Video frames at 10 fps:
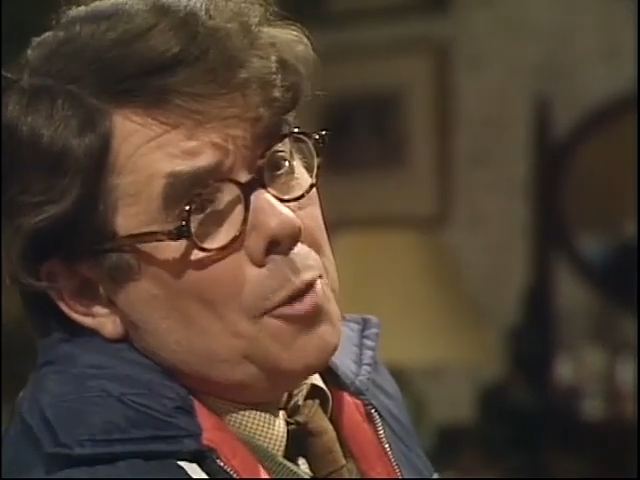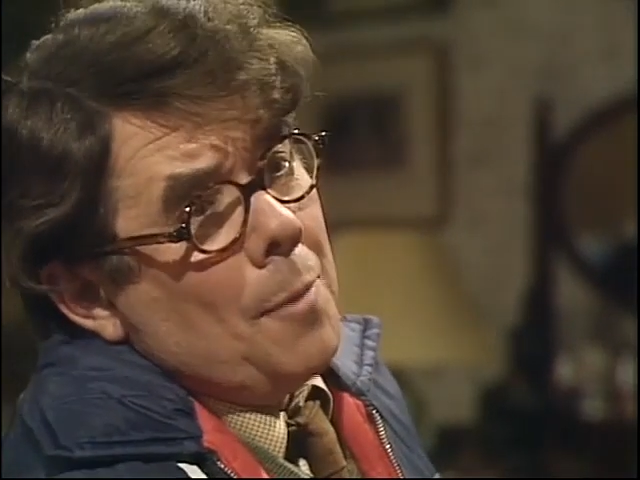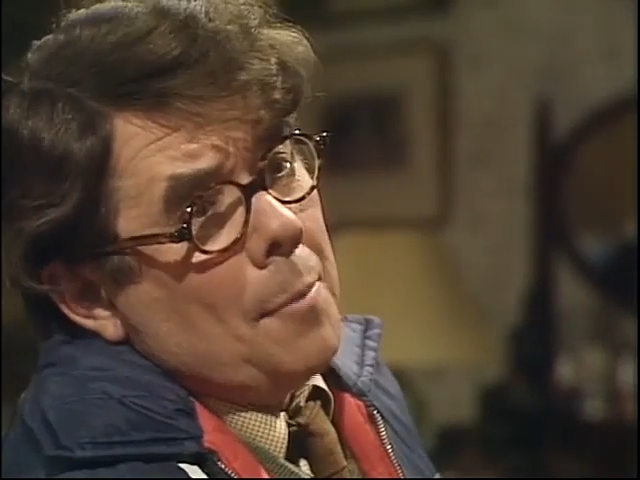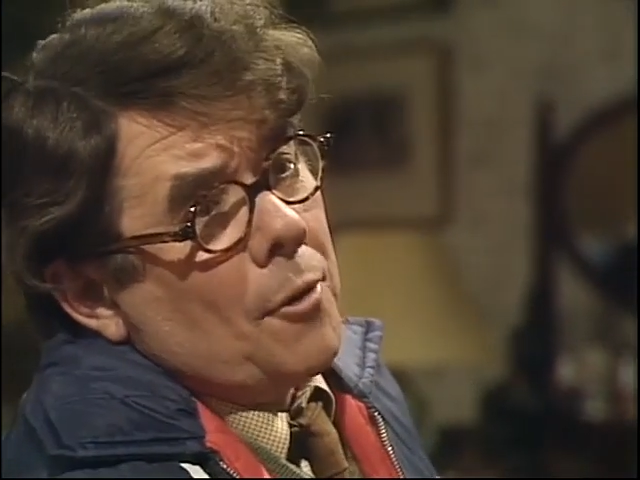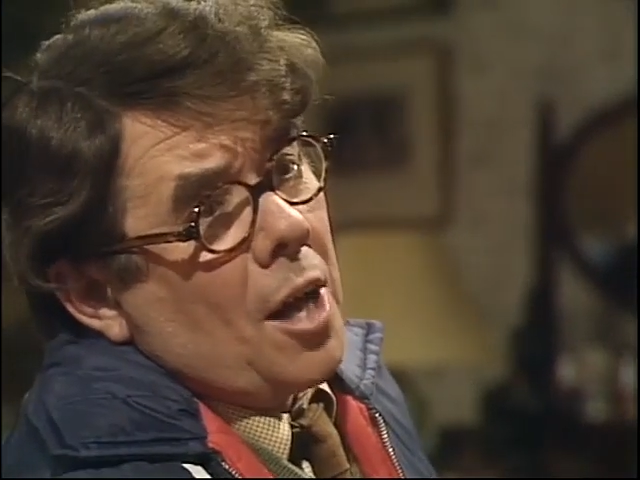Don't you
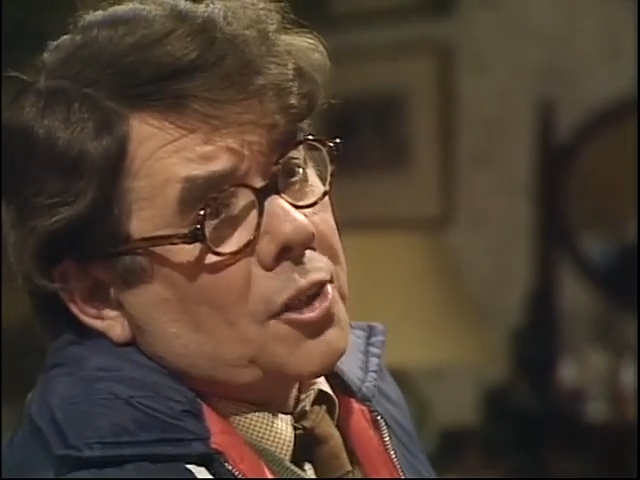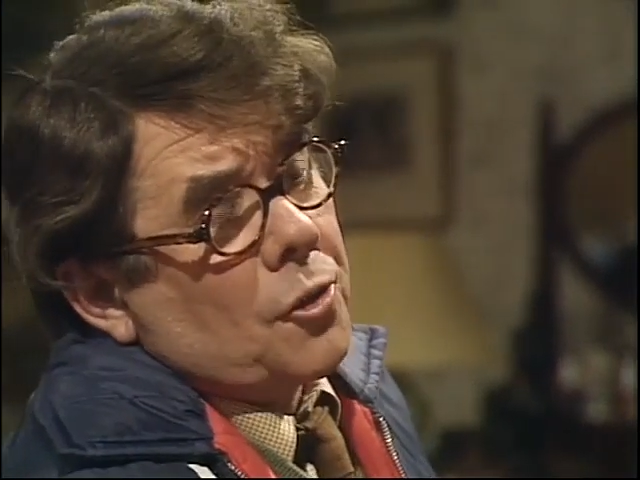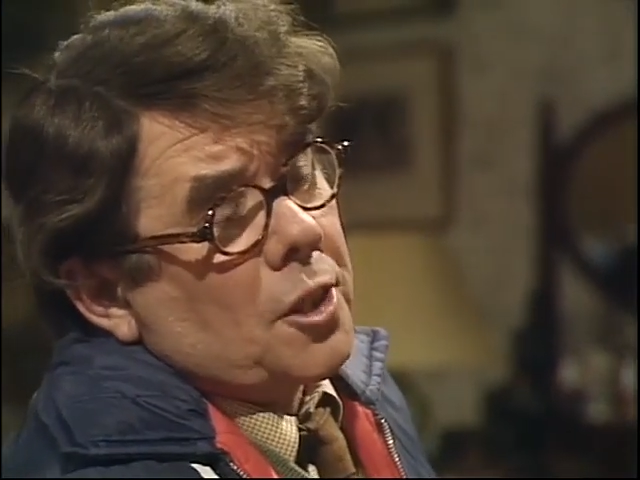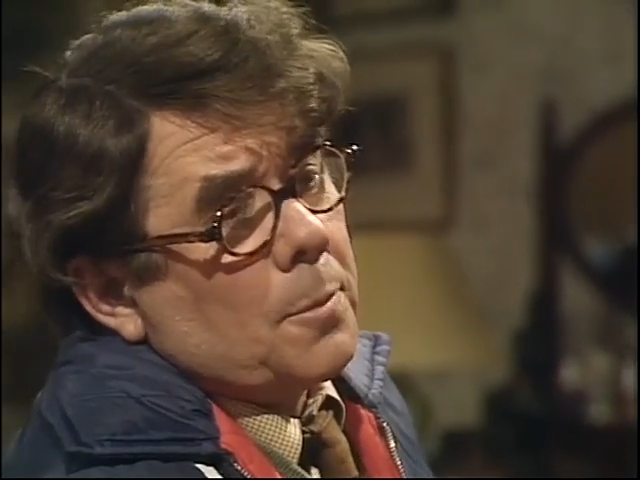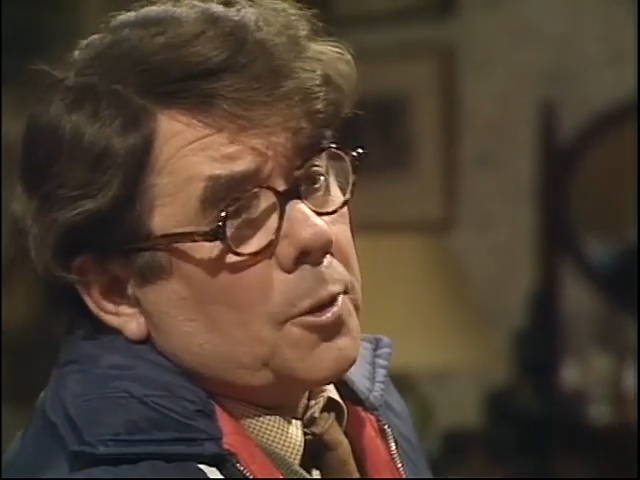remember
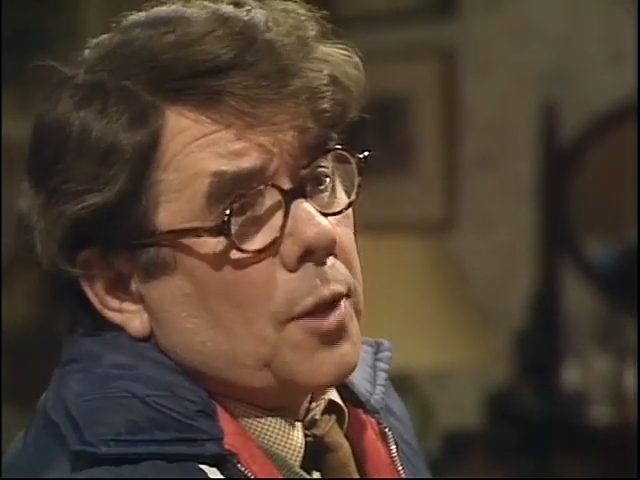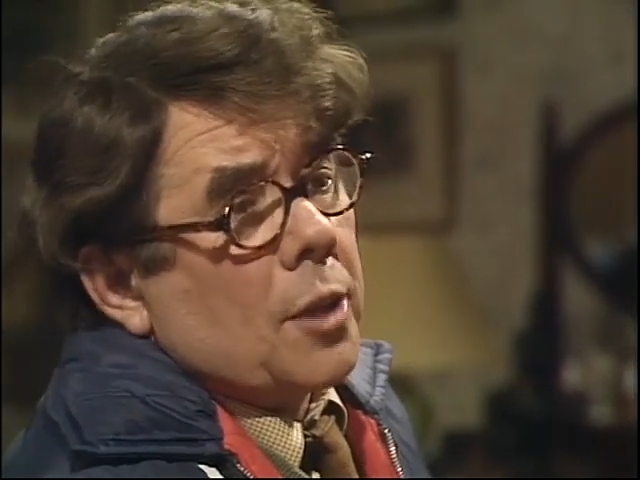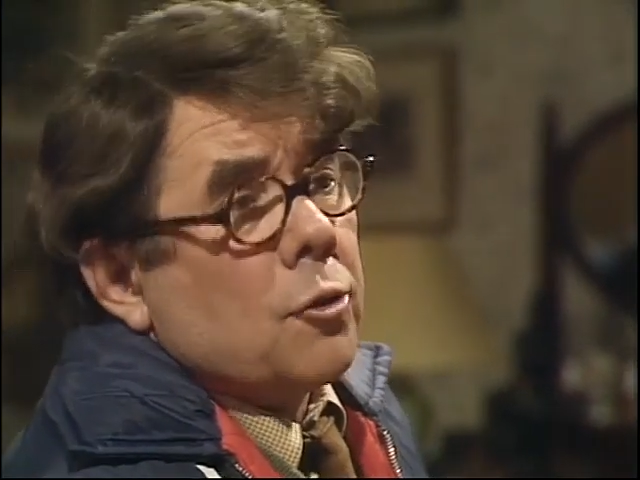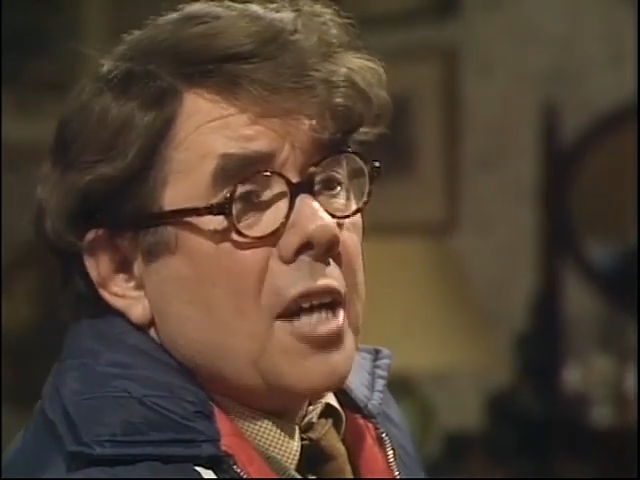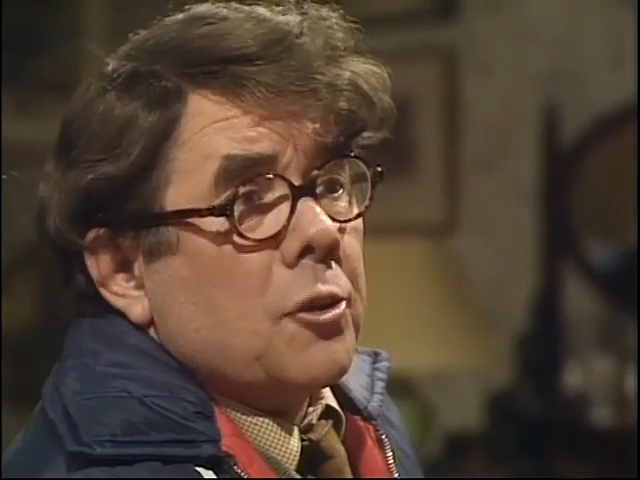last Christmas
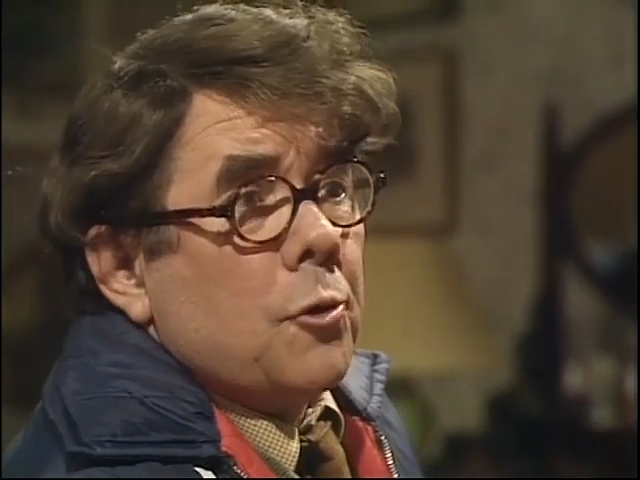when I tried